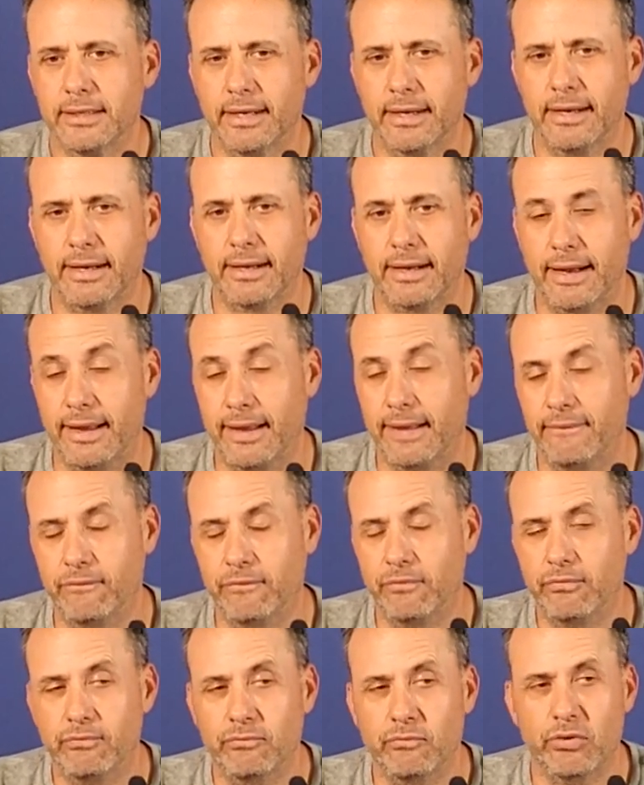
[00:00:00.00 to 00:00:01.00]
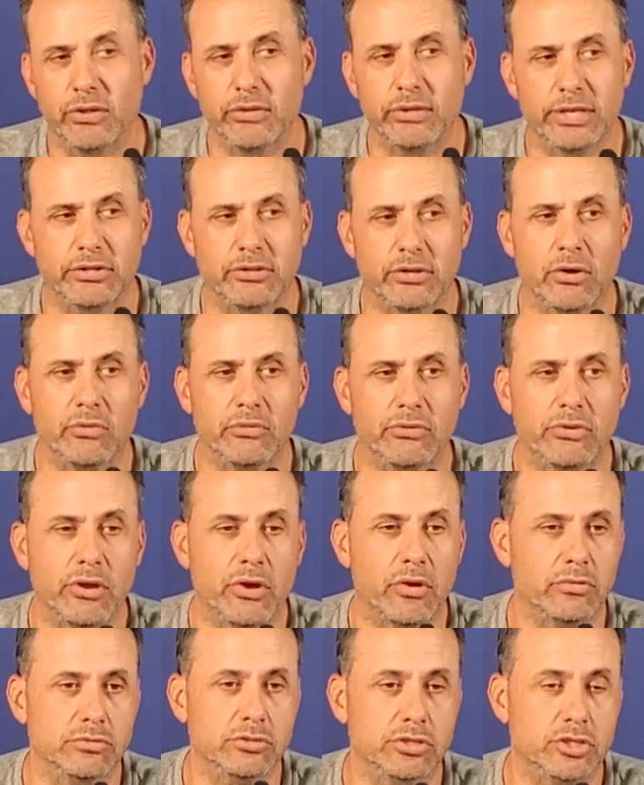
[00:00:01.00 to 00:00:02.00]
I really don't
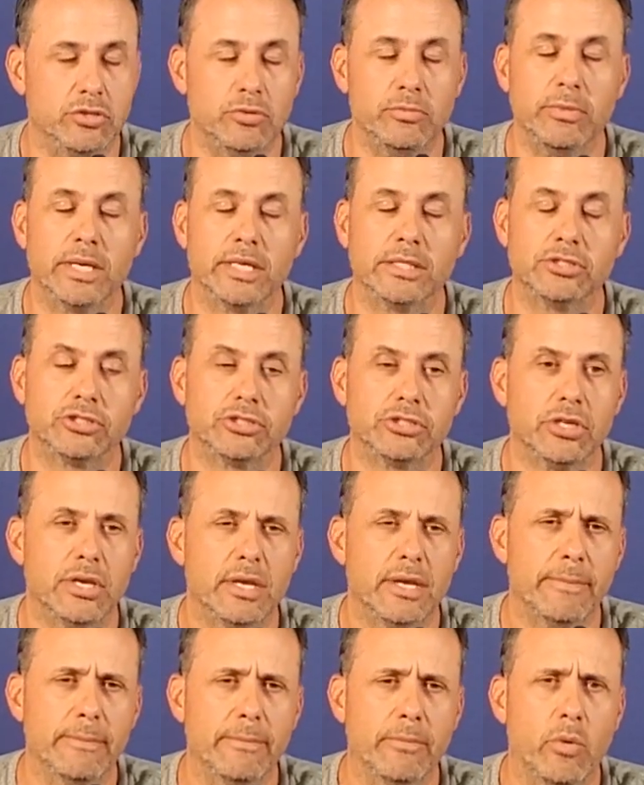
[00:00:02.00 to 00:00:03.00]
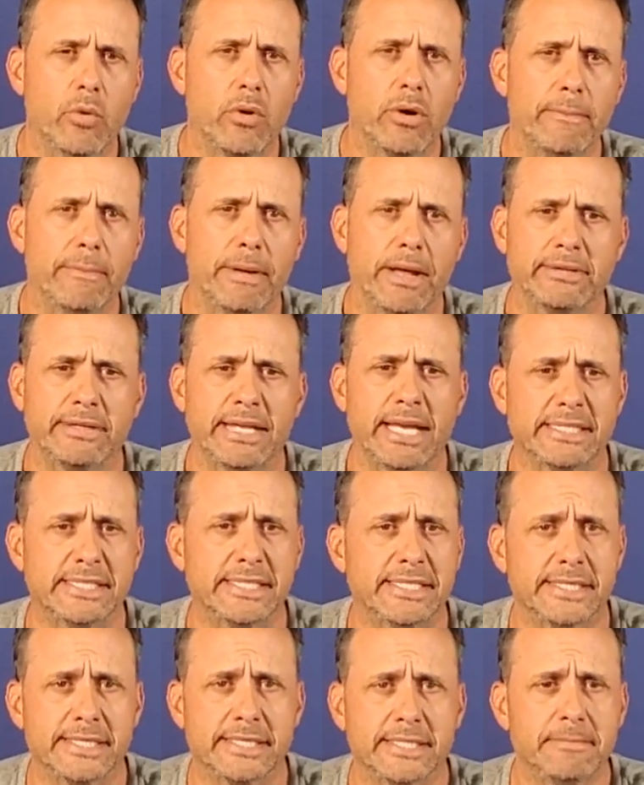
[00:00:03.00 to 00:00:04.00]
know too much more about that
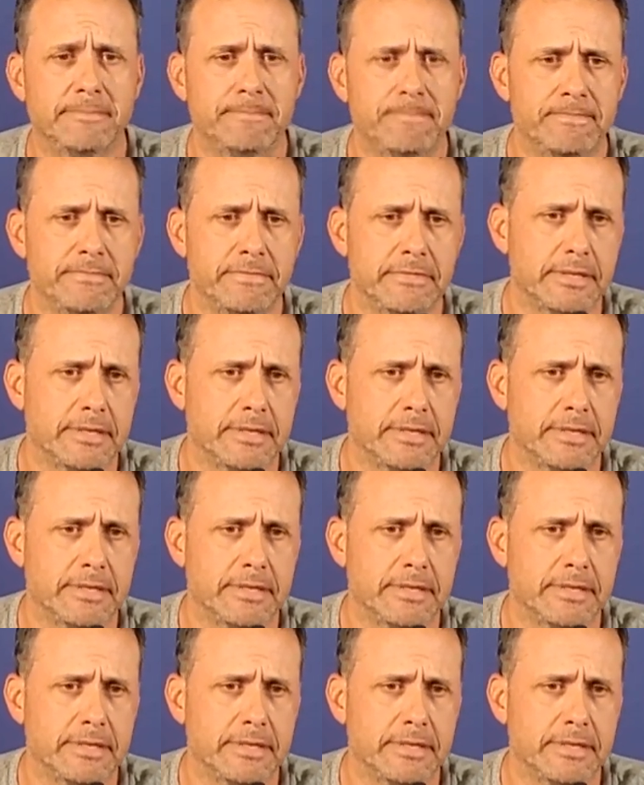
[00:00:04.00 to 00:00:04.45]
system.